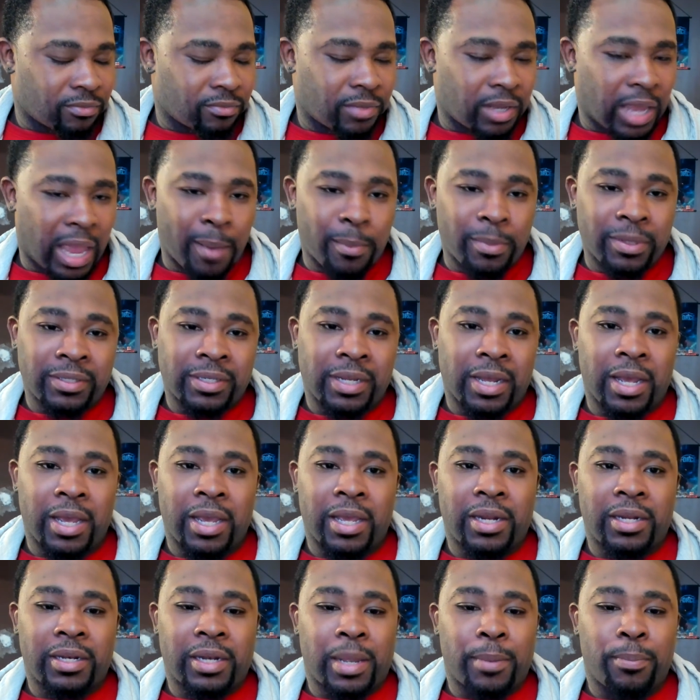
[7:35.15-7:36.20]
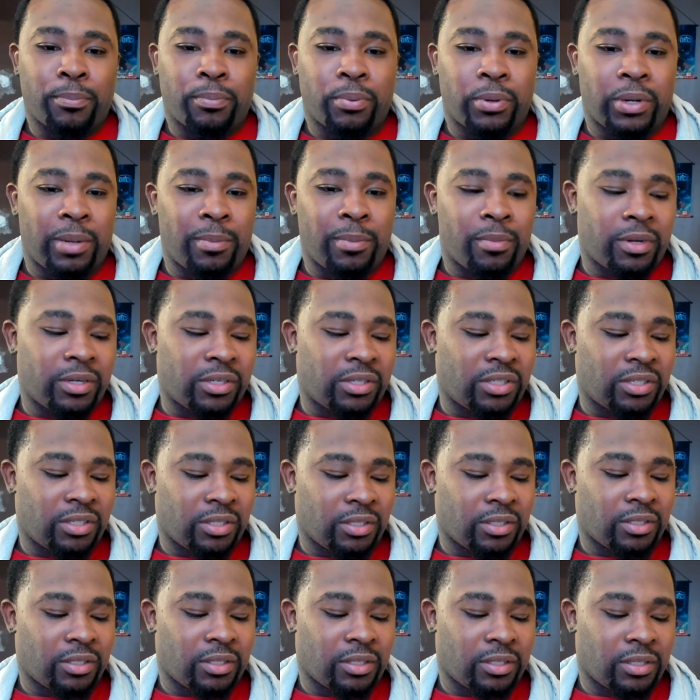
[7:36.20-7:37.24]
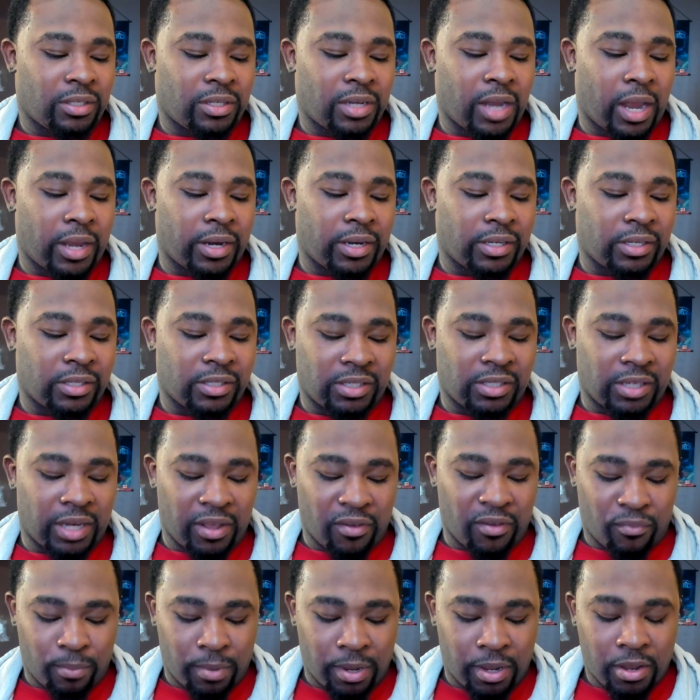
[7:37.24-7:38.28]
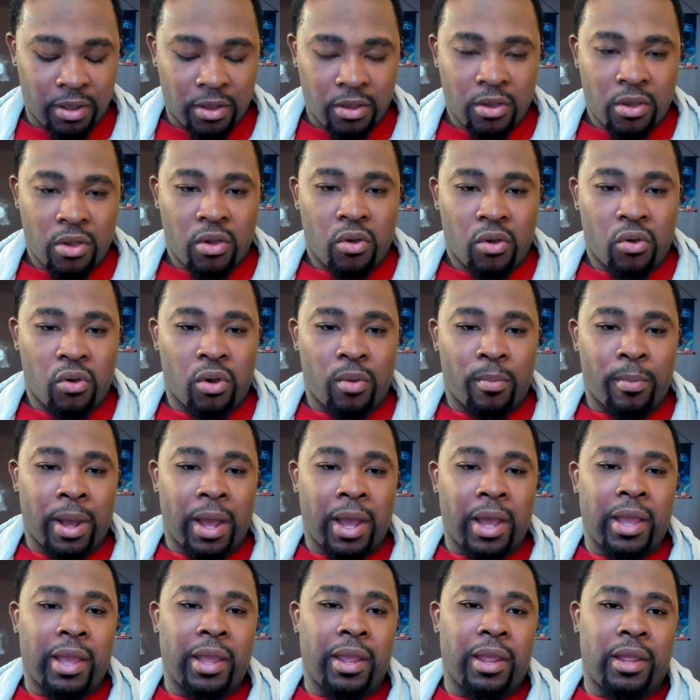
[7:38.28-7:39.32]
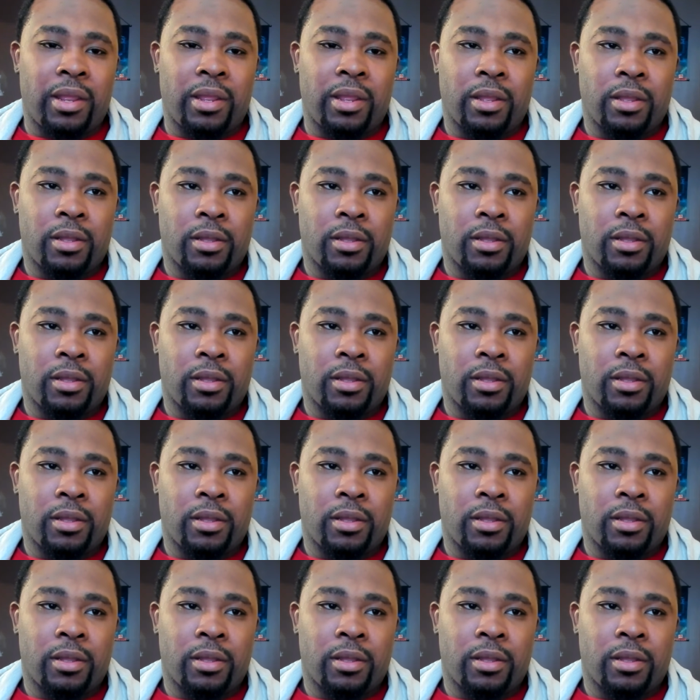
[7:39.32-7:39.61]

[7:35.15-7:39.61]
Amazon, they pretty much kind of stiffed me on my